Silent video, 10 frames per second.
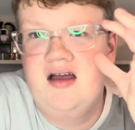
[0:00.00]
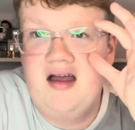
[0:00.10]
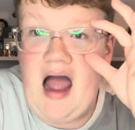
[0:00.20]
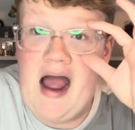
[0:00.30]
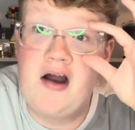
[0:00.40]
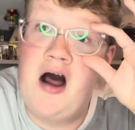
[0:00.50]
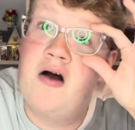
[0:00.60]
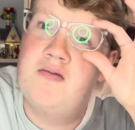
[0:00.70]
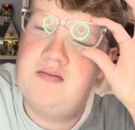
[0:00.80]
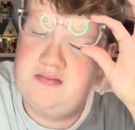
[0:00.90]
I don't
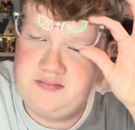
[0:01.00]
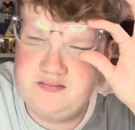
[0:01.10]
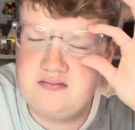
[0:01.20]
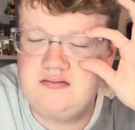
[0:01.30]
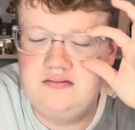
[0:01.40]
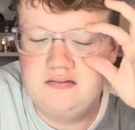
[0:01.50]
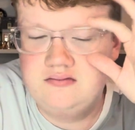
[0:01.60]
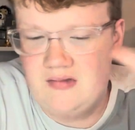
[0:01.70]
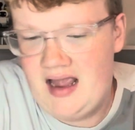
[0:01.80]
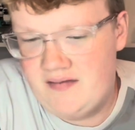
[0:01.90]
know
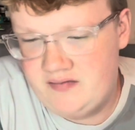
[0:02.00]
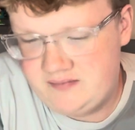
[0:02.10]
if